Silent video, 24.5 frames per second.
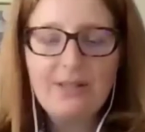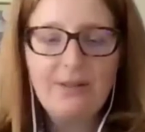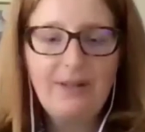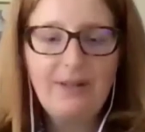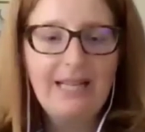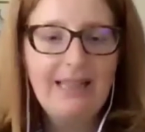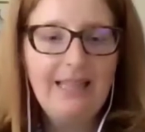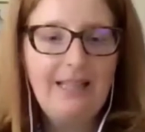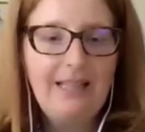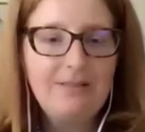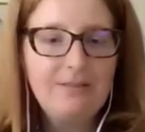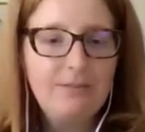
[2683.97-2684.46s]
So
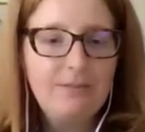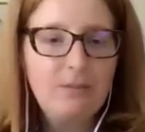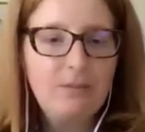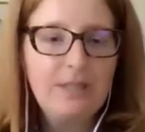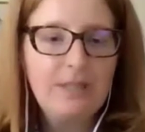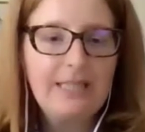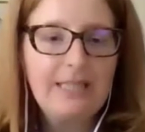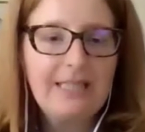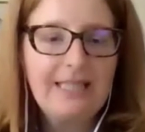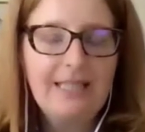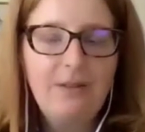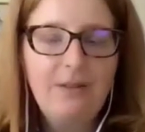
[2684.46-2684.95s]
I love
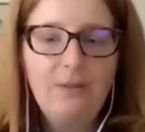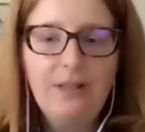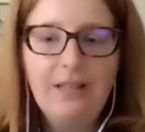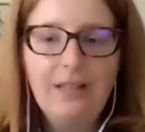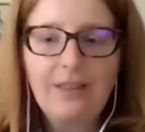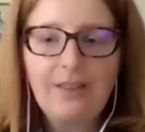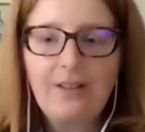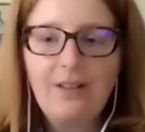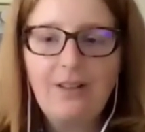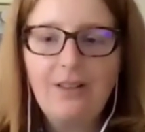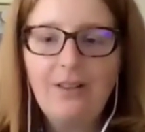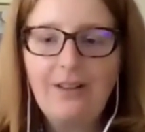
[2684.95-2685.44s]
working
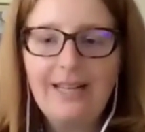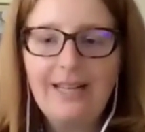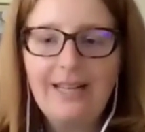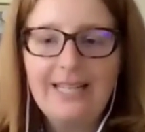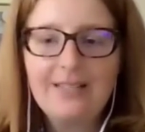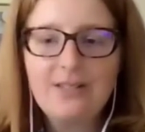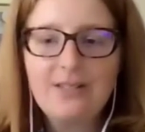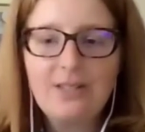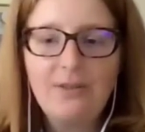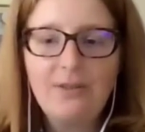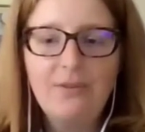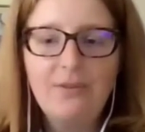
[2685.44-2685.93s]
with
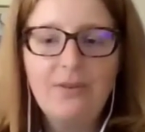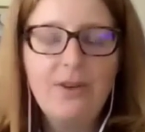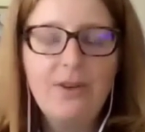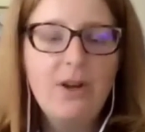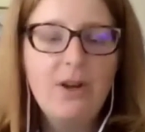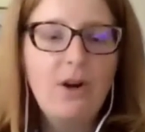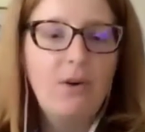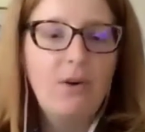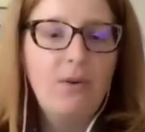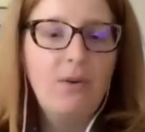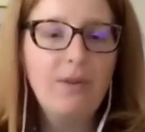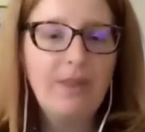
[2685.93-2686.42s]
clients who
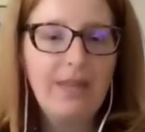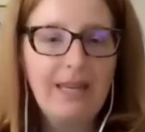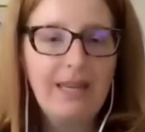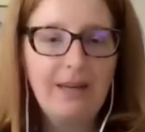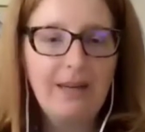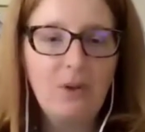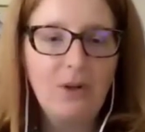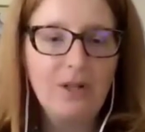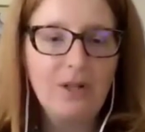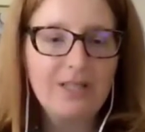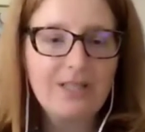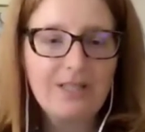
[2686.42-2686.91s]
know they
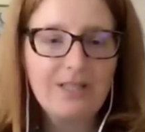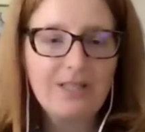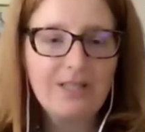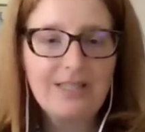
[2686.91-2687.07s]
want